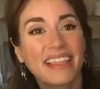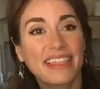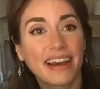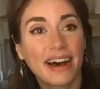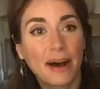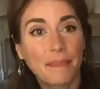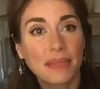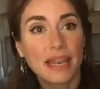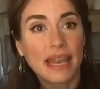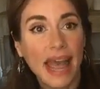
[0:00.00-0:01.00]
The
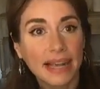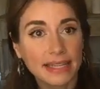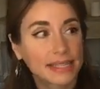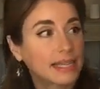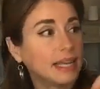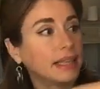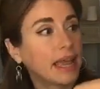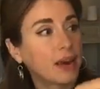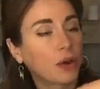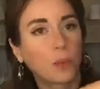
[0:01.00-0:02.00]
um, next
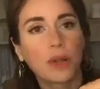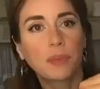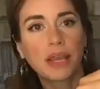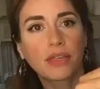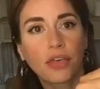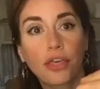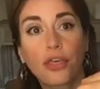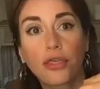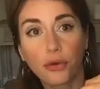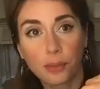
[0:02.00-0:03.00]
layer would be the
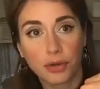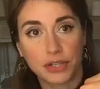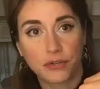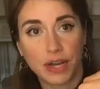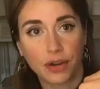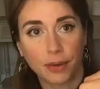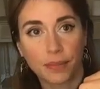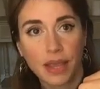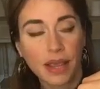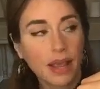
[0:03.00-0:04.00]

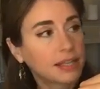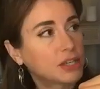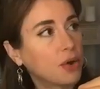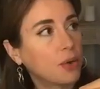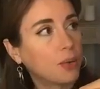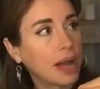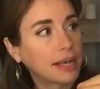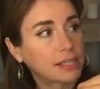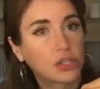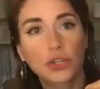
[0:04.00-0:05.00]
thermosphere. So I
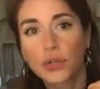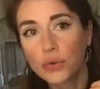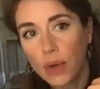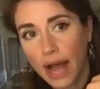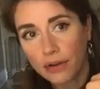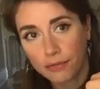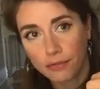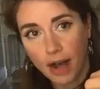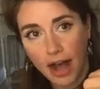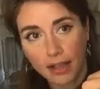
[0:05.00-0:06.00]
guess two out of
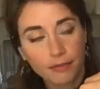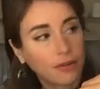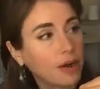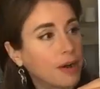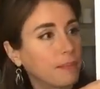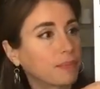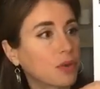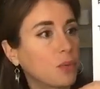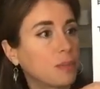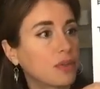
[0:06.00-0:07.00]
five um,
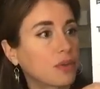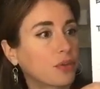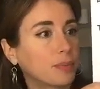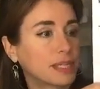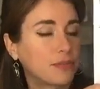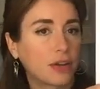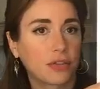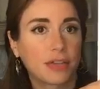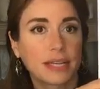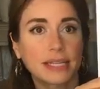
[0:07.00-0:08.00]
would be the
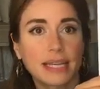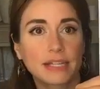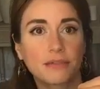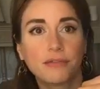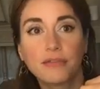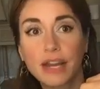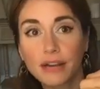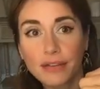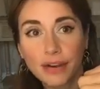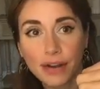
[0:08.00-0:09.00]
thermosphere. This is
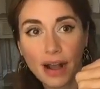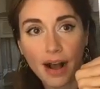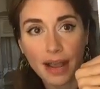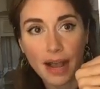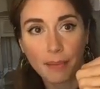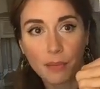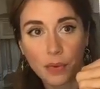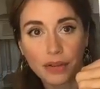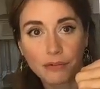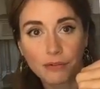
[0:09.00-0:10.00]
very, very high up,
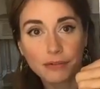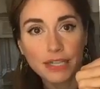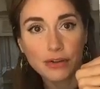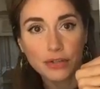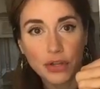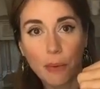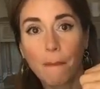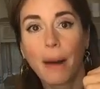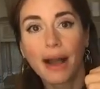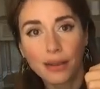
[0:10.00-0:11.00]
more than 50 or so
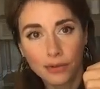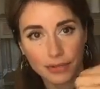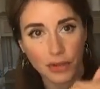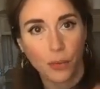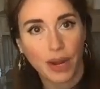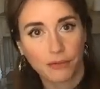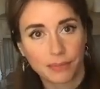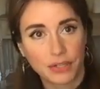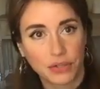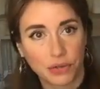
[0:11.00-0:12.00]
miles away
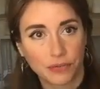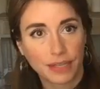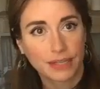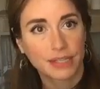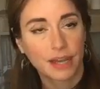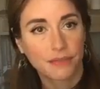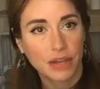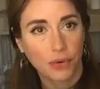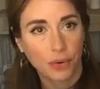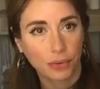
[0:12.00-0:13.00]
from the surface of
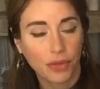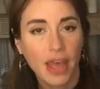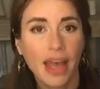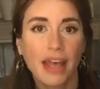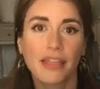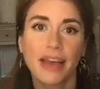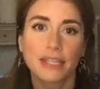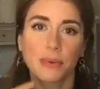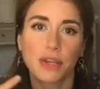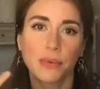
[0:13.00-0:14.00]
the Earth.
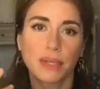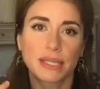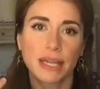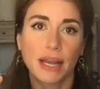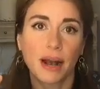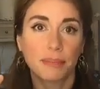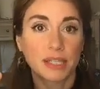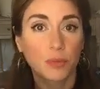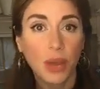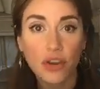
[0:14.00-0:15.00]
That's where you would see um,
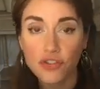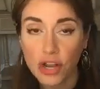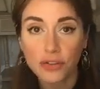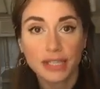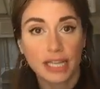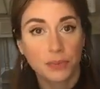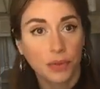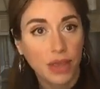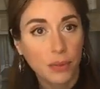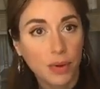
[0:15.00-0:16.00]
space shuttles. That's
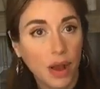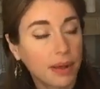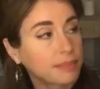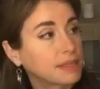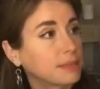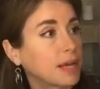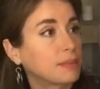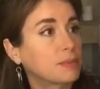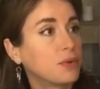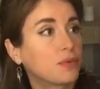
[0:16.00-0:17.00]
where they would um,
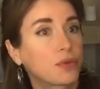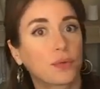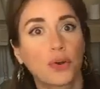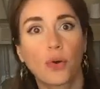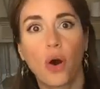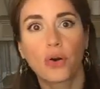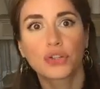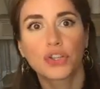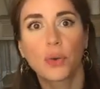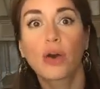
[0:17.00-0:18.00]
sometimes move through.
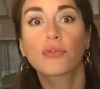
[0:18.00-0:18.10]
Also